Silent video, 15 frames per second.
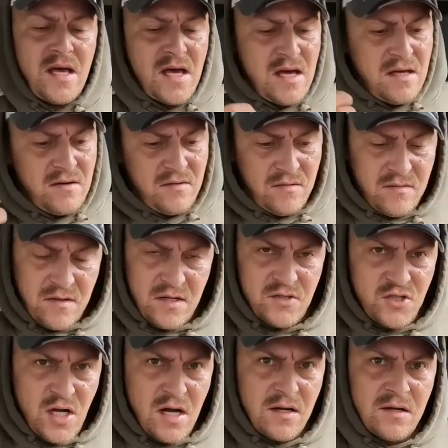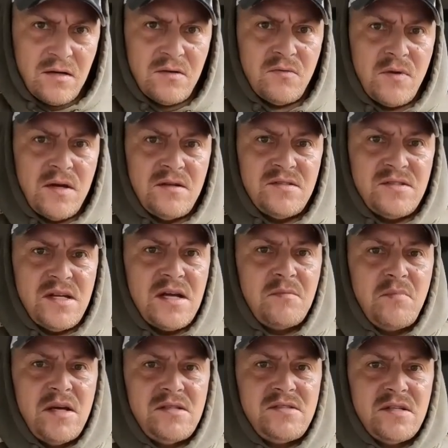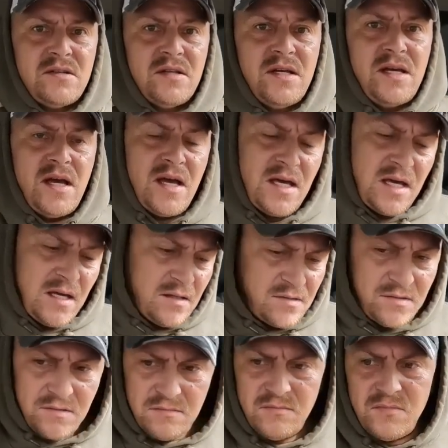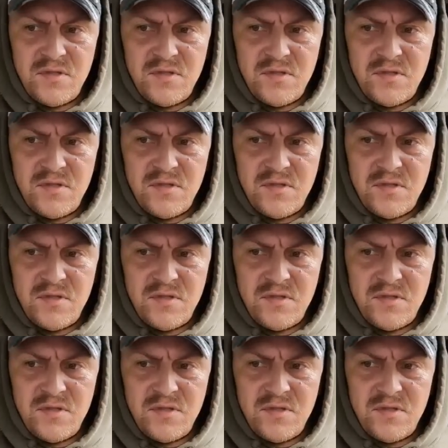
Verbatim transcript: and a shotgun around his neck basically he's